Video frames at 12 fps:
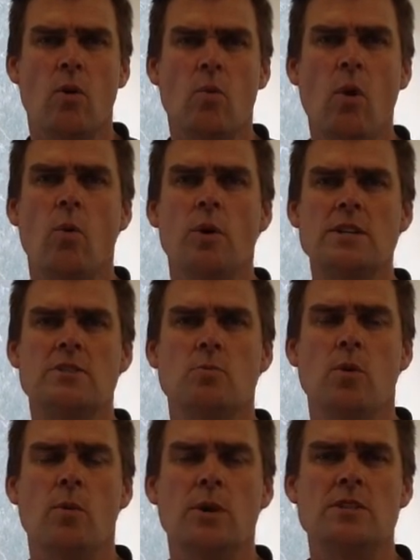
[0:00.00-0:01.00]
What we
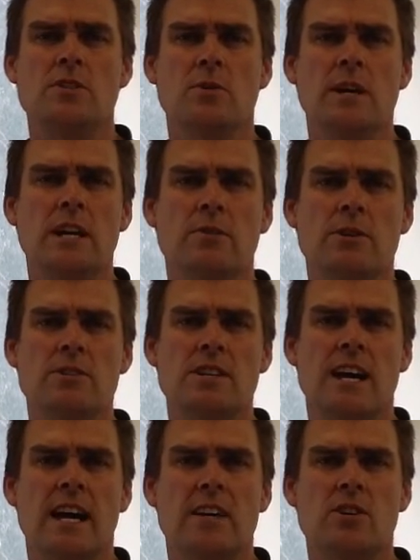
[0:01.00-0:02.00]
do here at
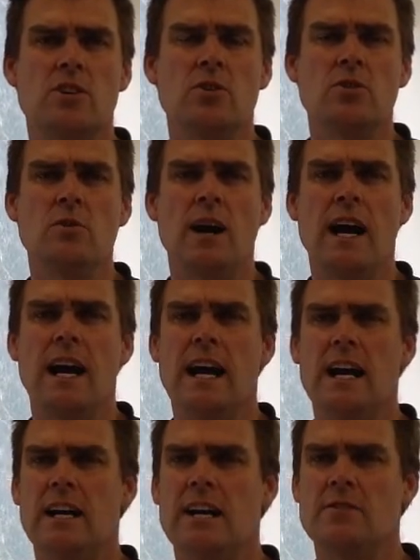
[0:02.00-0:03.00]
Kew
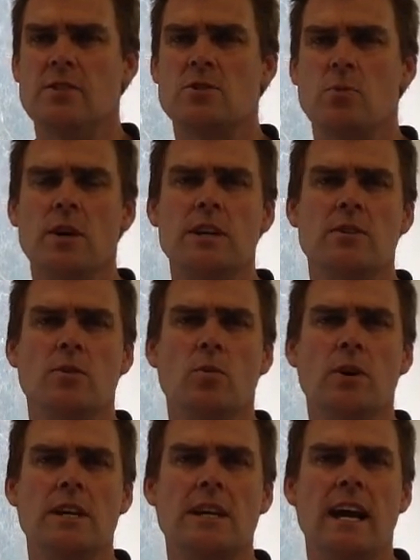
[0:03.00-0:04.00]
this week,
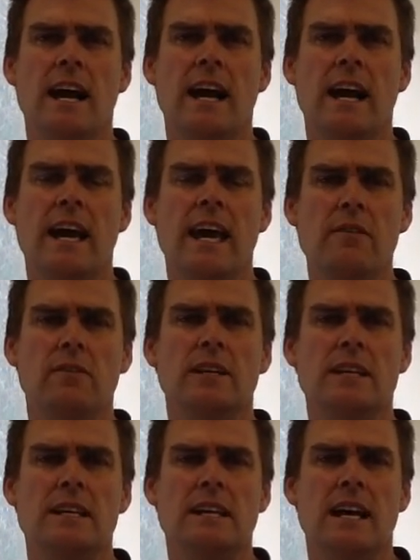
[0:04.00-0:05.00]
we
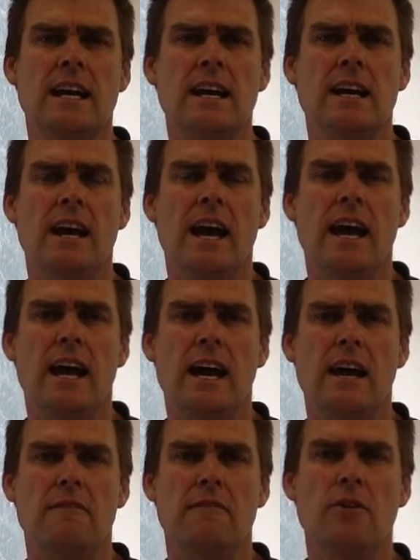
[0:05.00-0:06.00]
heavily
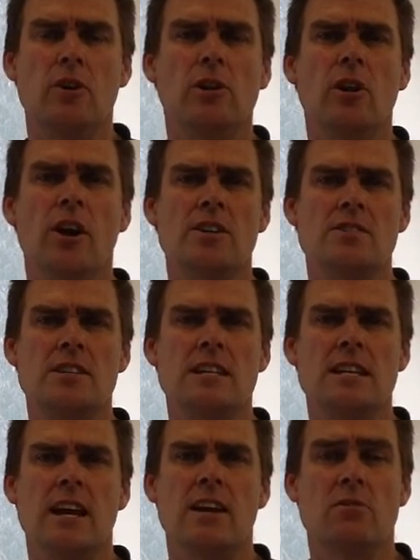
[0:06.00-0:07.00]
fertilise
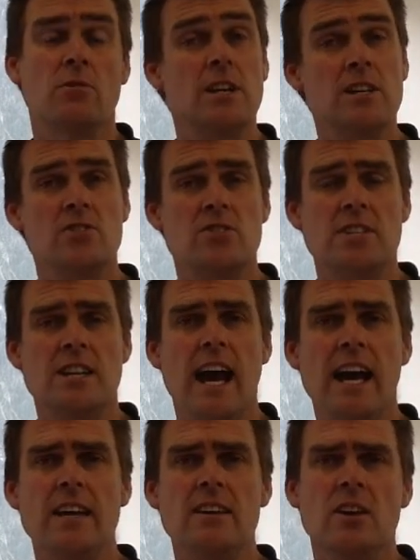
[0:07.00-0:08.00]
the greens
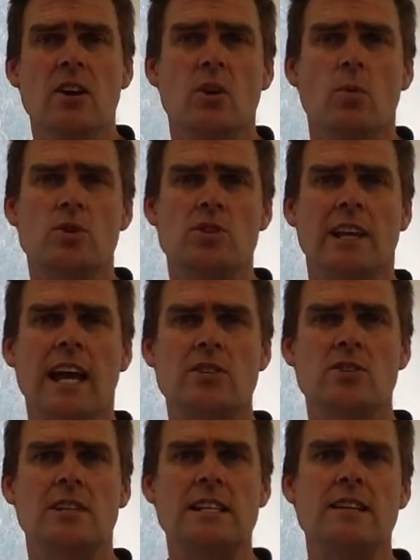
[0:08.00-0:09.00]
today, which will
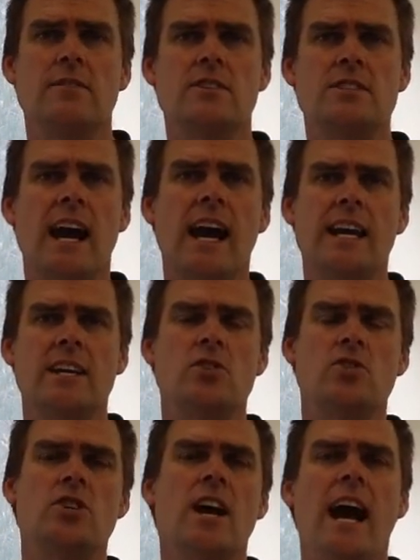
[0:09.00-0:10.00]
actually give us a
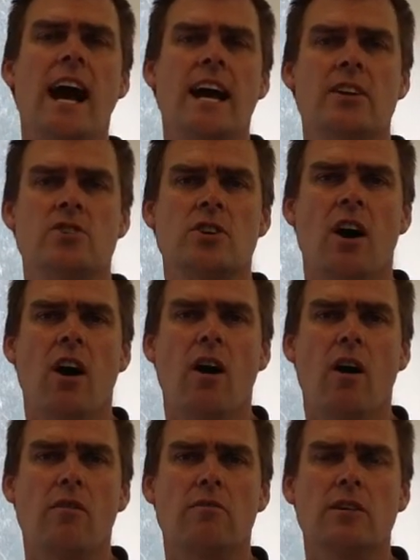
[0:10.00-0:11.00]
charge
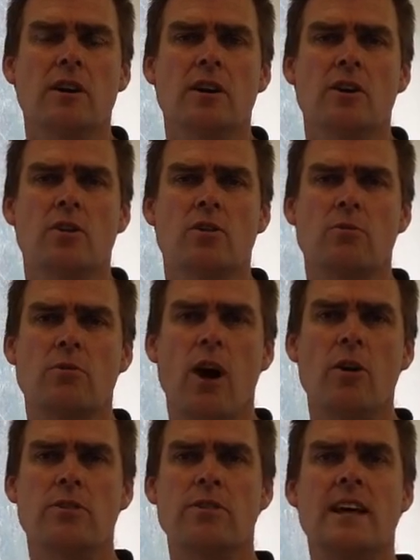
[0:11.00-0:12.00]
of
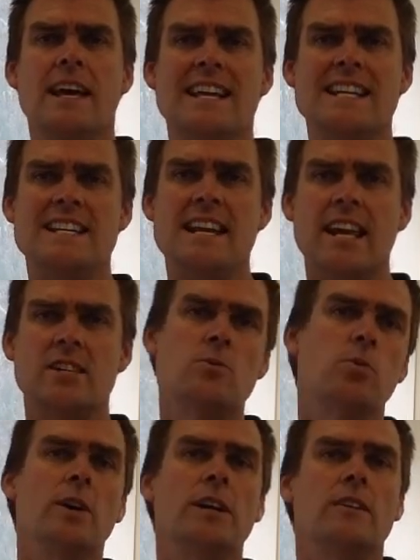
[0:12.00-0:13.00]
growth
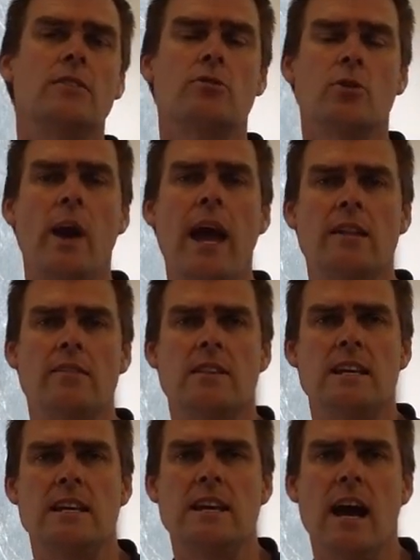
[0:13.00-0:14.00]
next week throughout
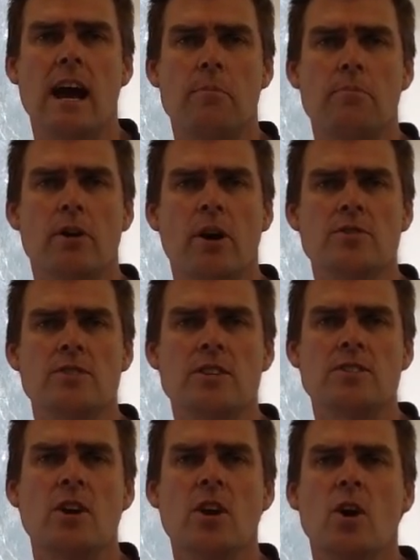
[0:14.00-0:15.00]
the
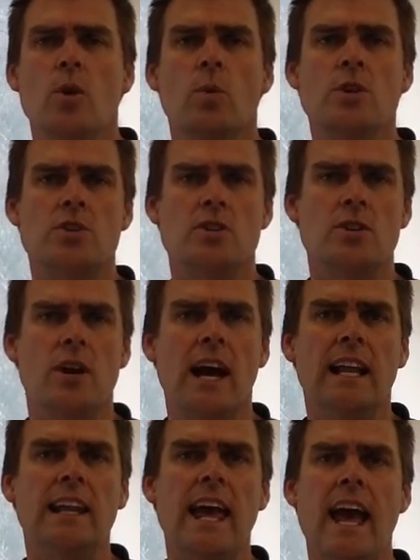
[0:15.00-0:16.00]
process, which
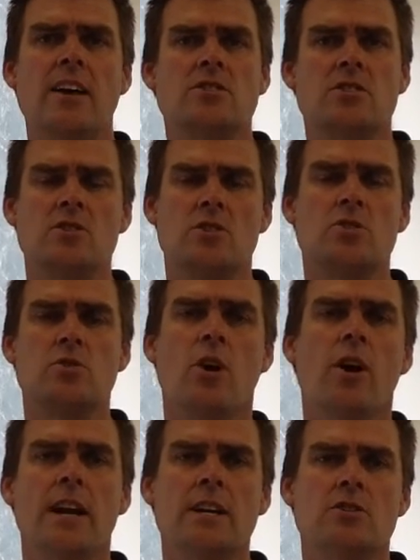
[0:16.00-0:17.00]
allows us to
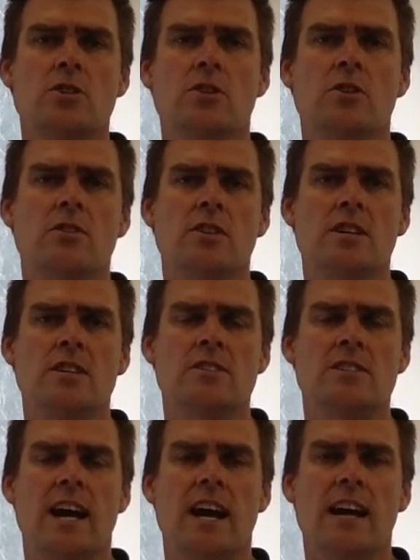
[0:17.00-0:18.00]
try and turn
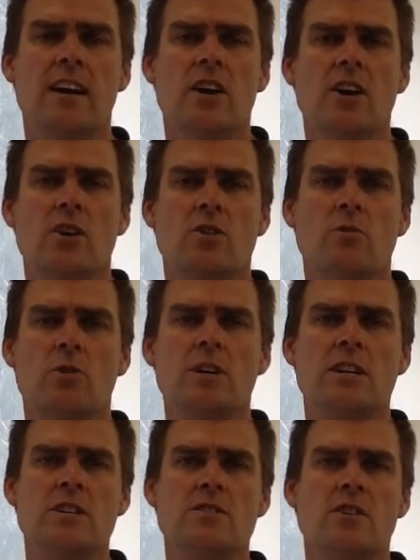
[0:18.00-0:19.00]
these
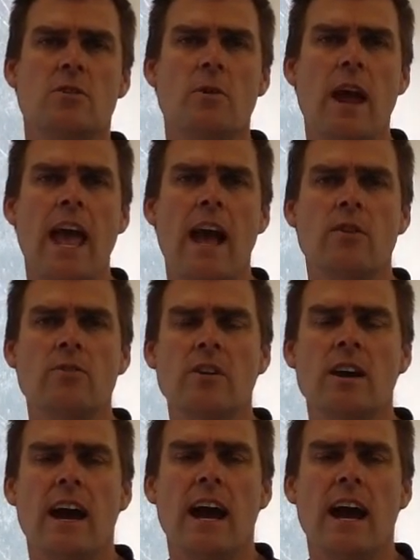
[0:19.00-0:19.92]
greens around